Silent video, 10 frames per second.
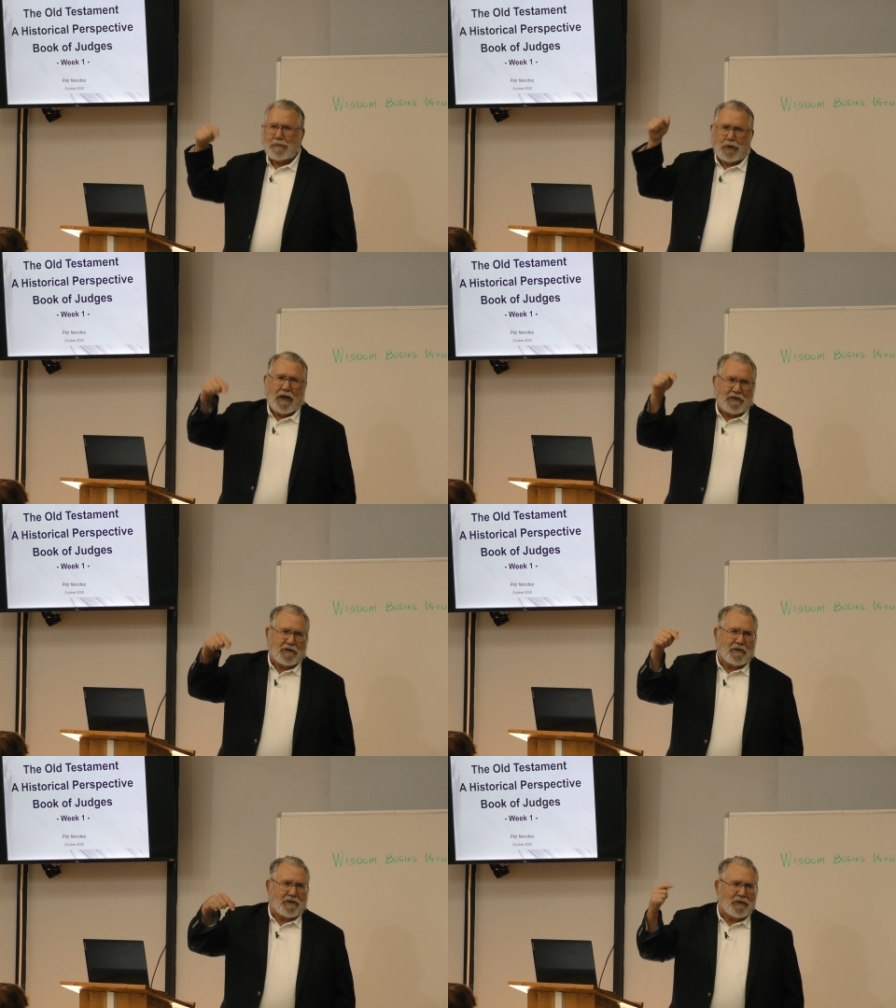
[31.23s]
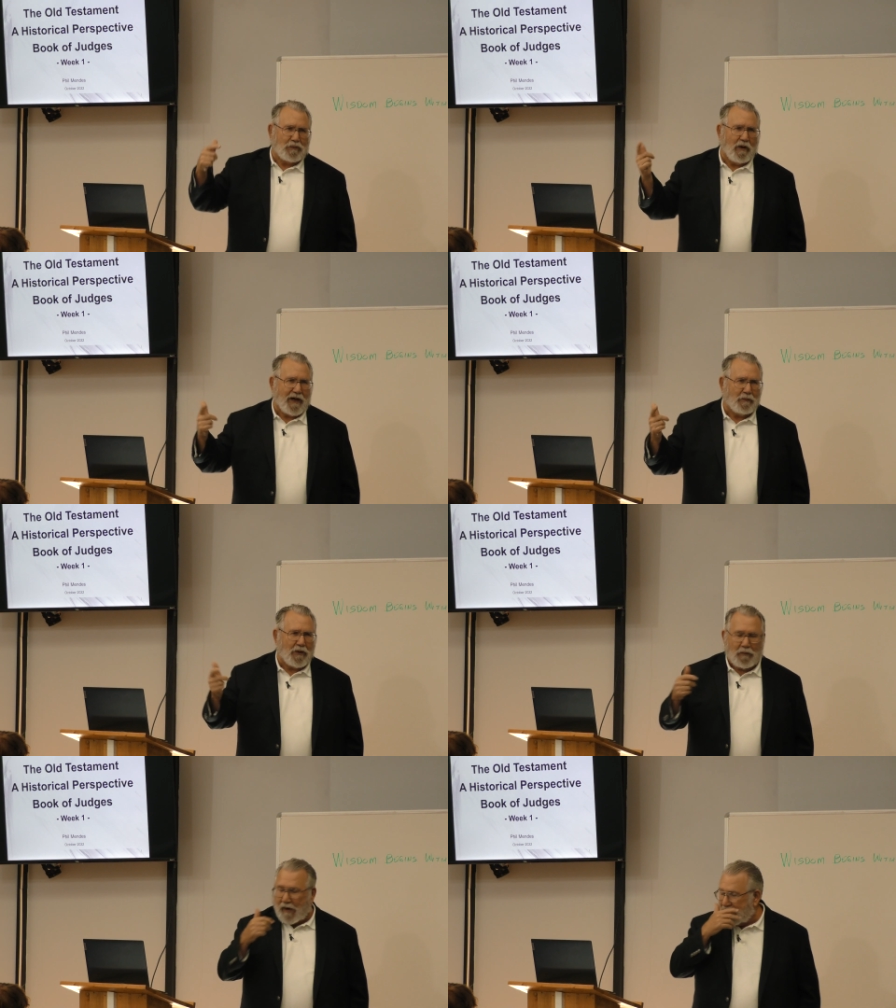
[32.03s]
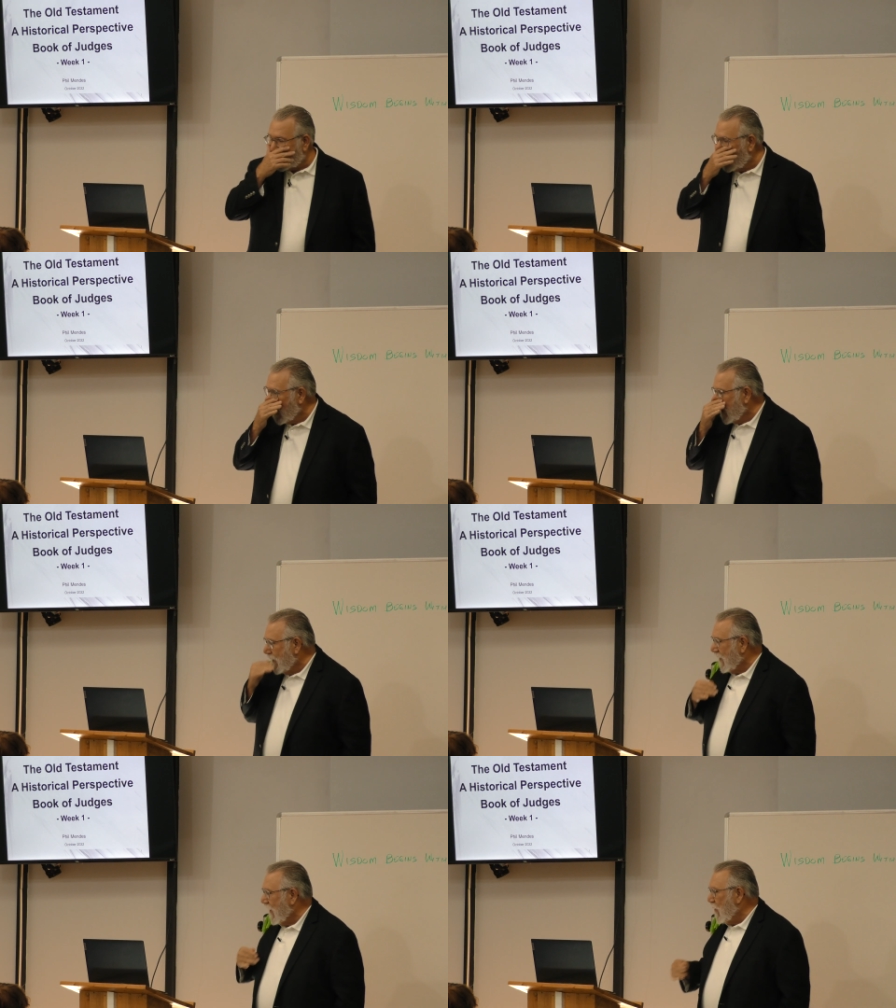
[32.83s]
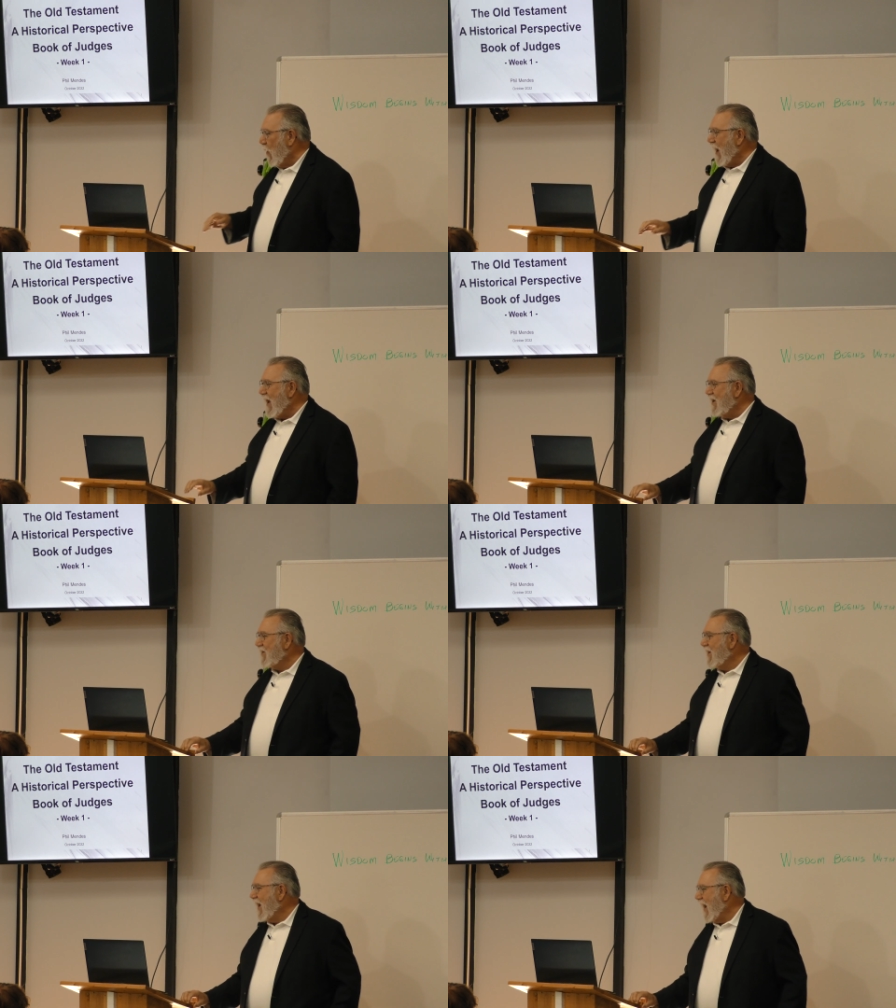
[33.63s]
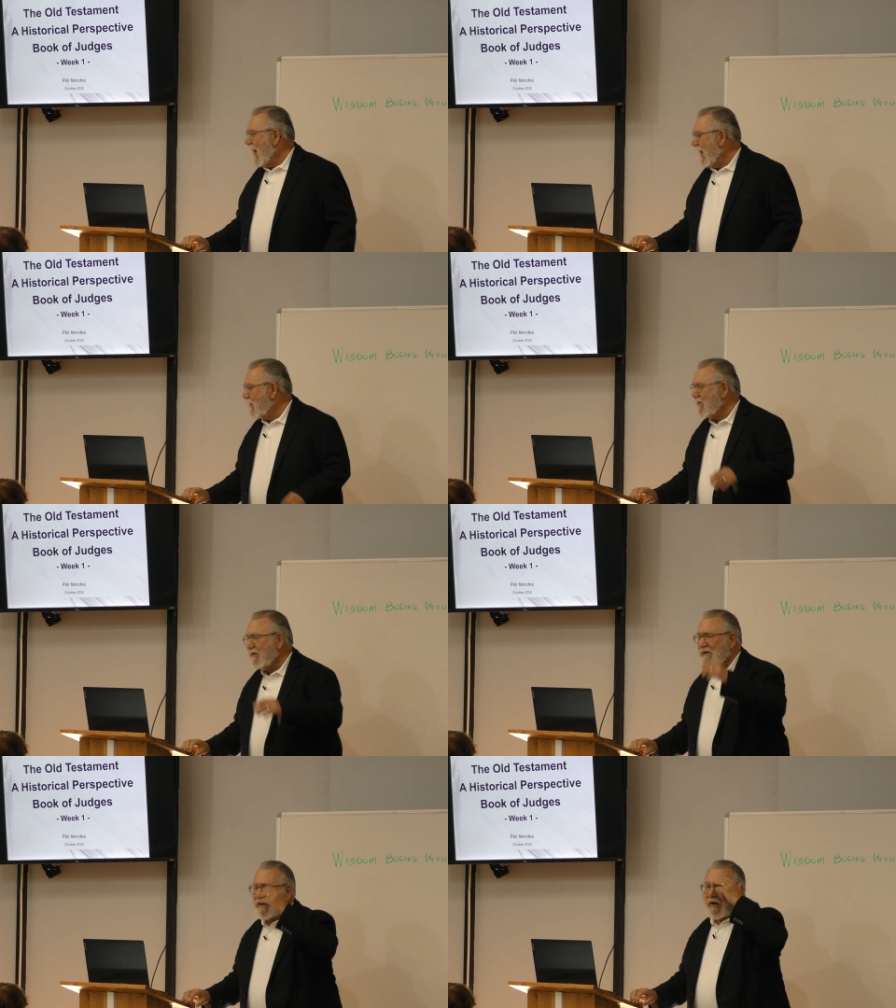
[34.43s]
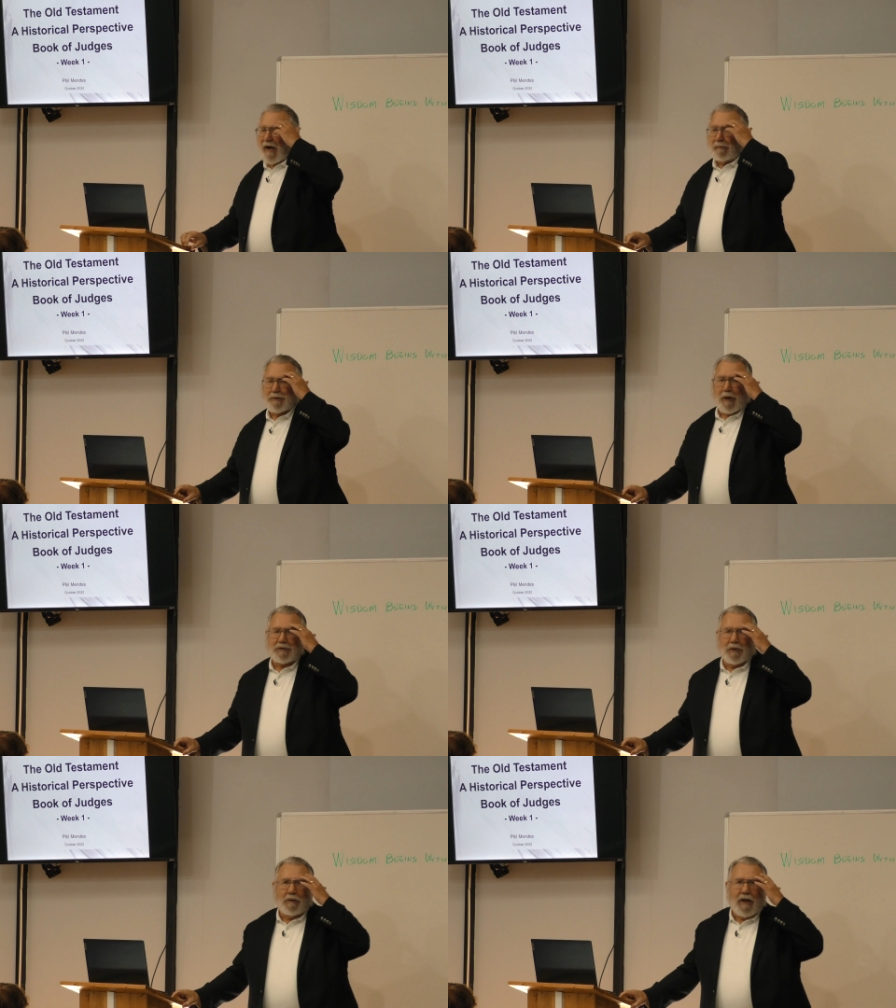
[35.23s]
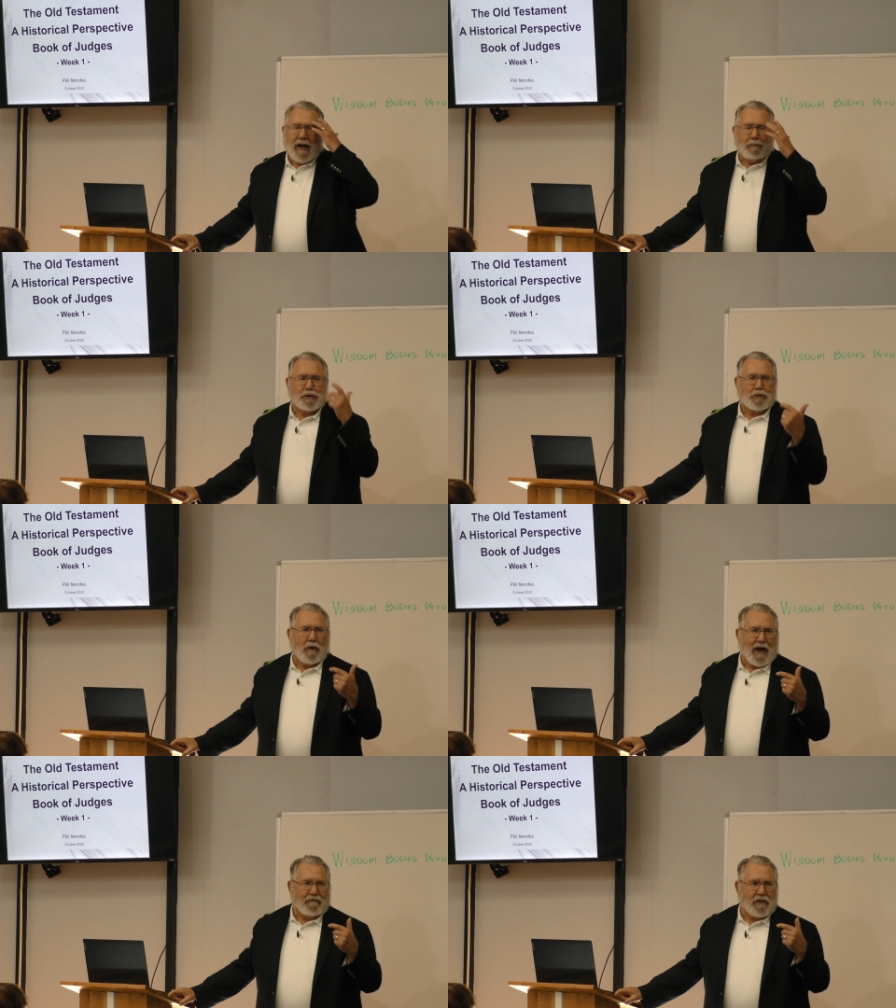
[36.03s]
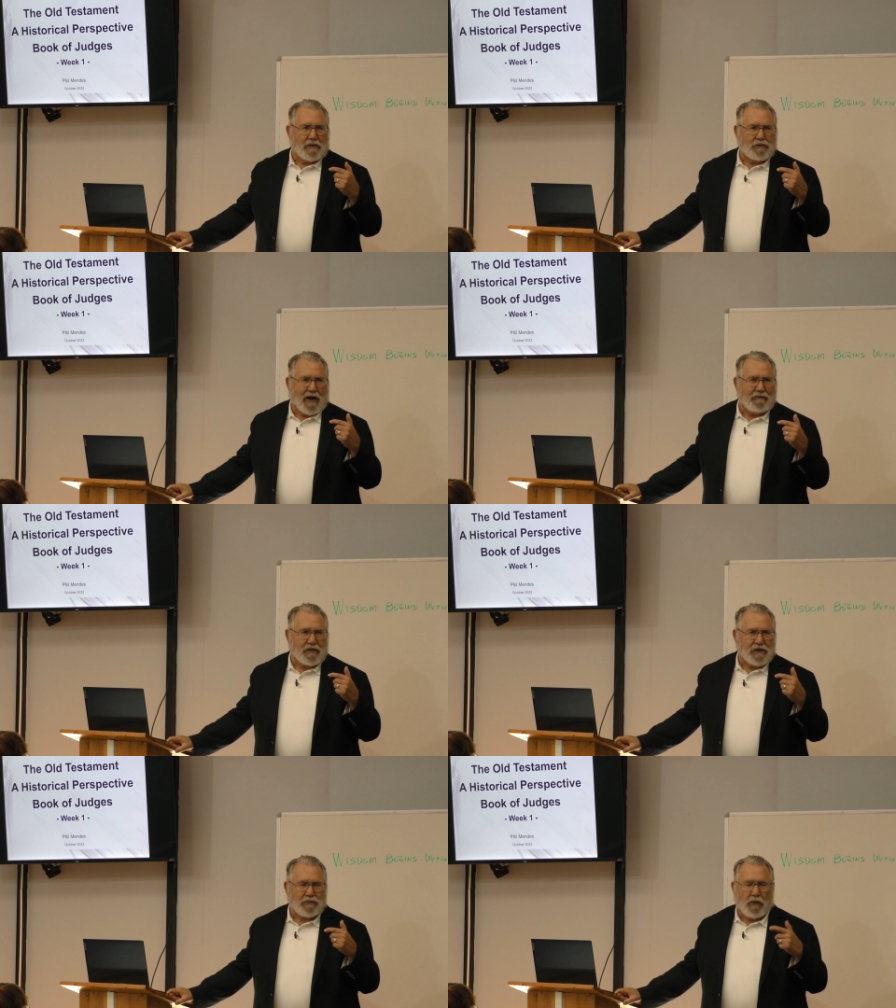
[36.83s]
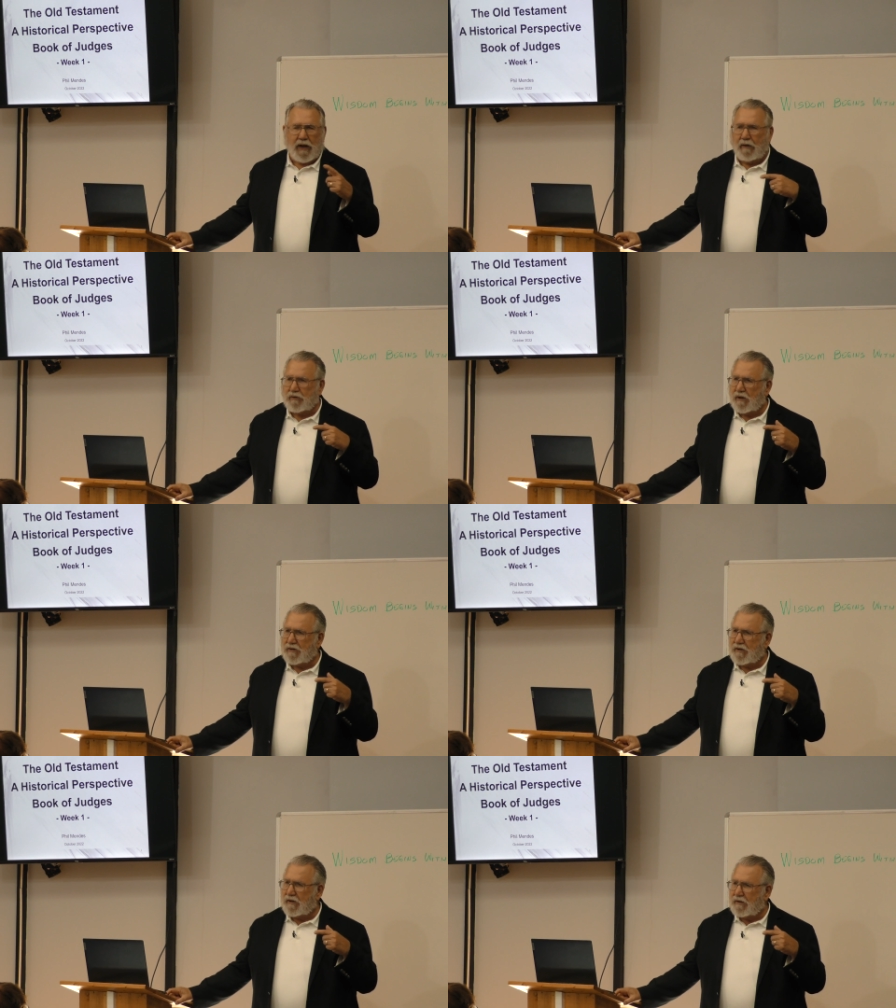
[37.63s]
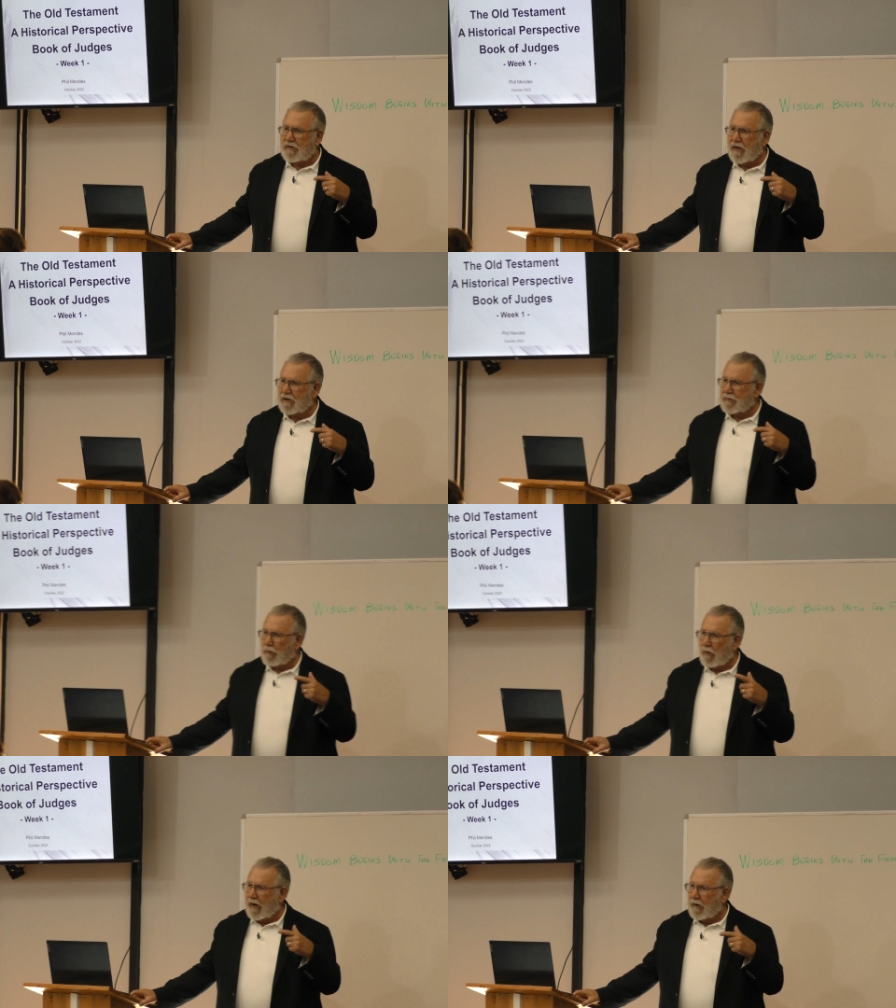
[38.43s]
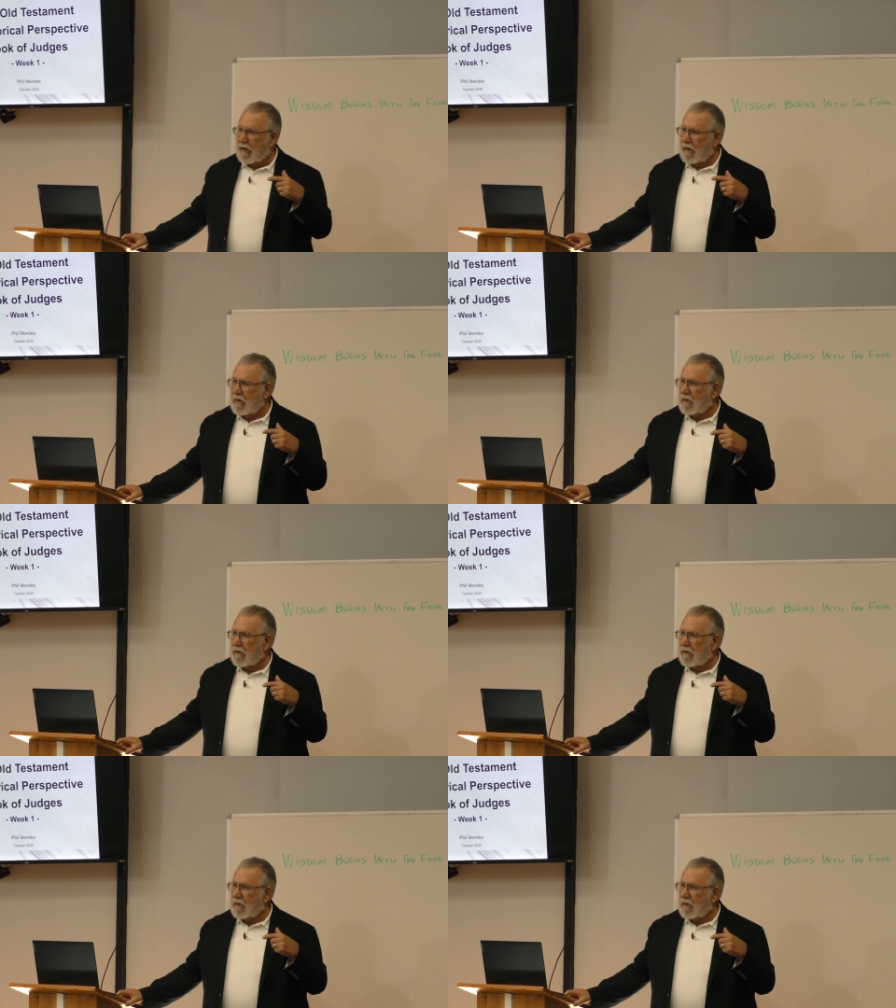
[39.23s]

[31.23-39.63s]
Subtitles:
Judges is what he would erase. Anyway, I was driving this morning. I was listening to Dennis Prager.